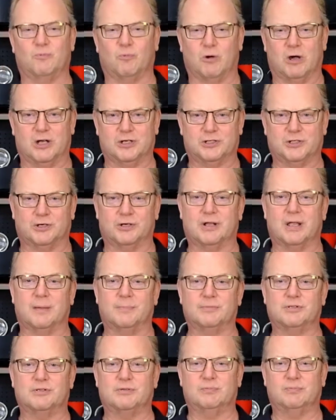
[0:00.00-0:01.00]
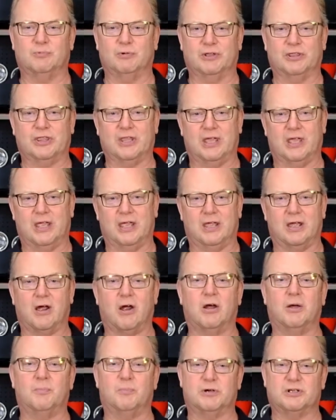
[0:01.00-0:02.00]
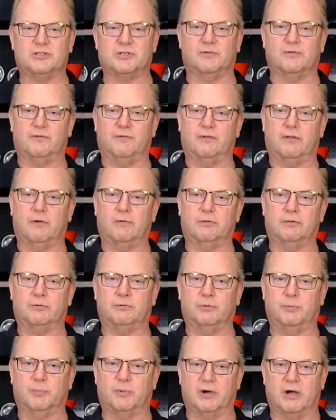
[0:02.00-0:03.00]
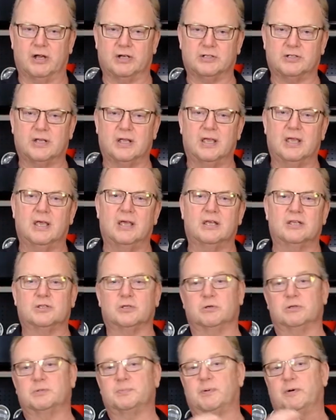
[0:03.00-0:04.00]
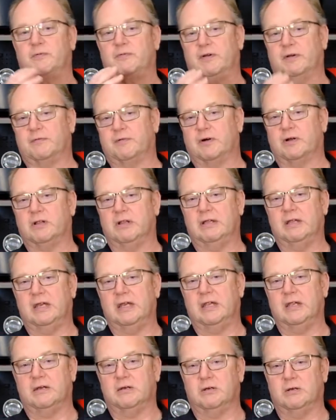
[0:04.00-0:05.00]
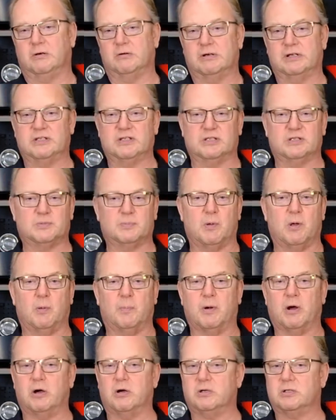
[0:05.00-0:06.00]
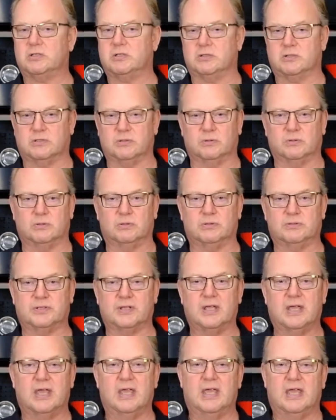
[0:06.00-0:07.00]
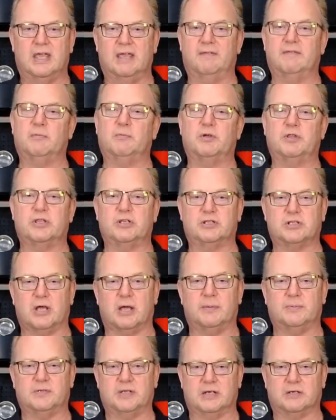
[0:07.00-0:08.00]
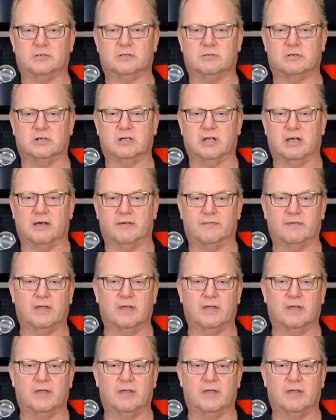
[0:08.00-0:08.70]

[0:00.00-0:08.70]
washer comes with a hard bristle flow-through brush, so it's perfect for cleaning and degreasing small parts and tools, even when the job's extra tough.